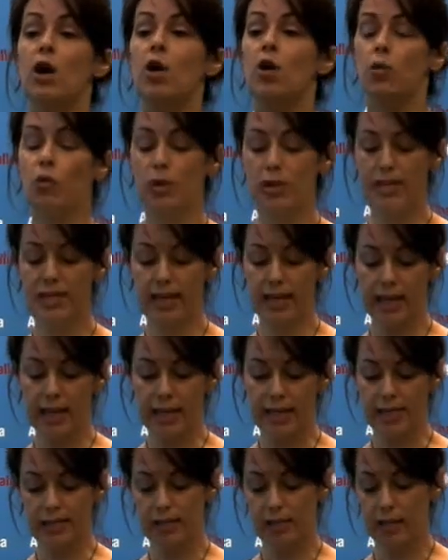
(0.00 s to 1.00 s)
WUSC
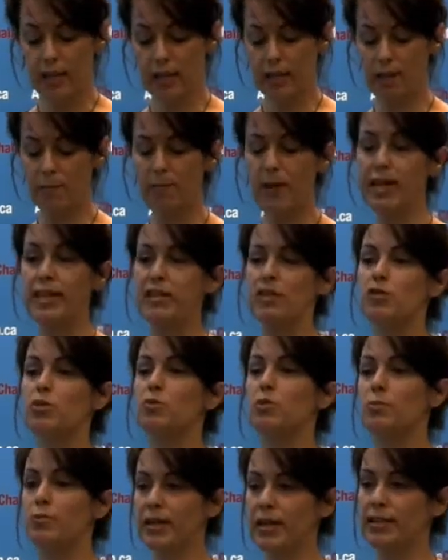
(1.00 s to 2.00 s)
is committed to
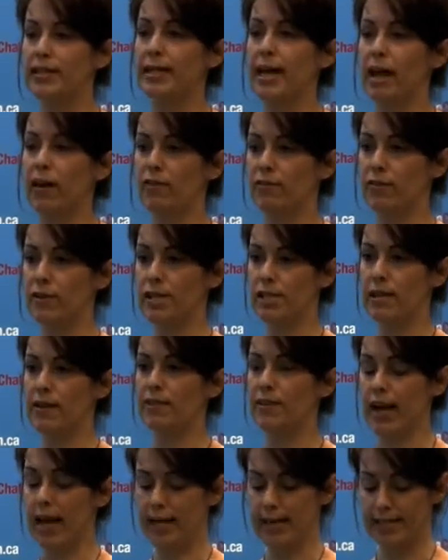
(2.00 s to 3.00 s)
rebuilding efforts in
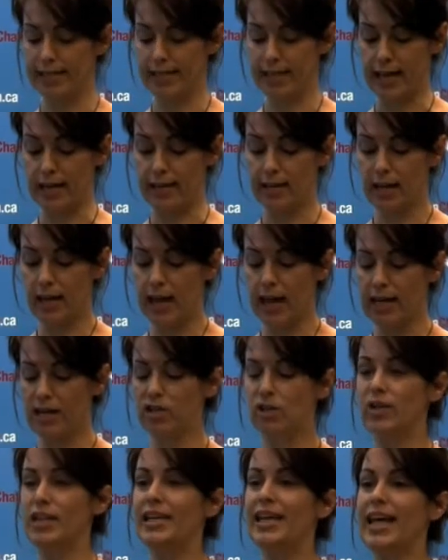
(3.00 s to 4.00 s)
Afghanistan and
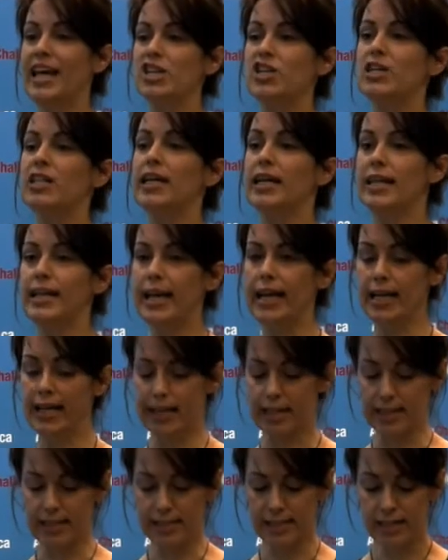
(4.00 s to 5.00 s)
to engaging
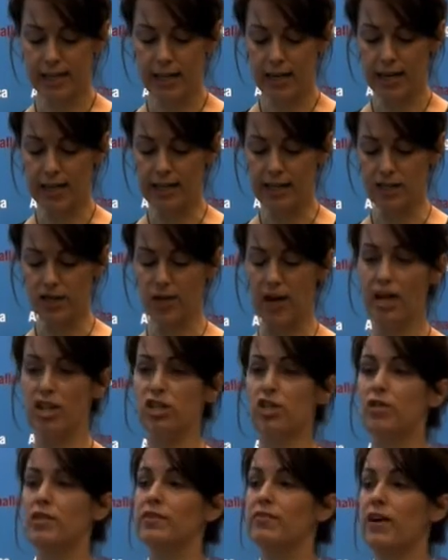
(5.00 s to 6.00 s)
Canadians in
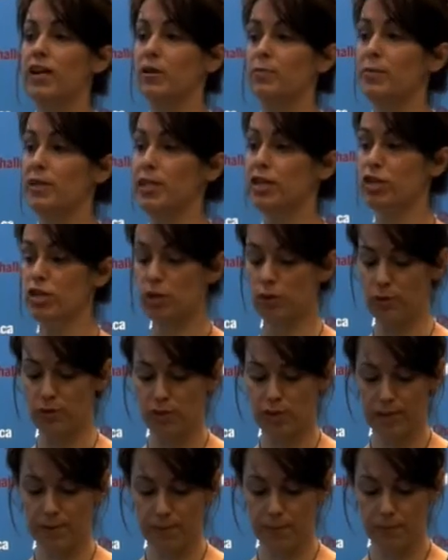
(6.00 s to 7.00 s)
international development
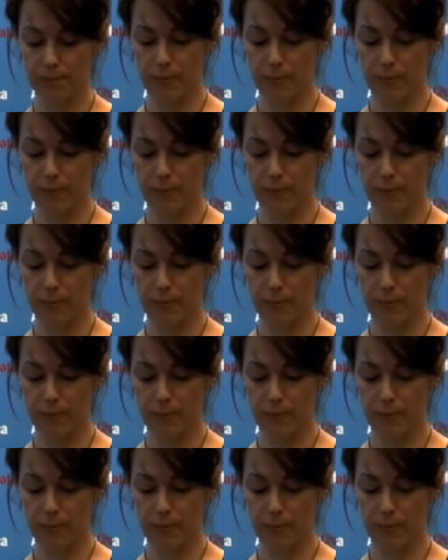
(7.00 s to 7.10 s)
issues.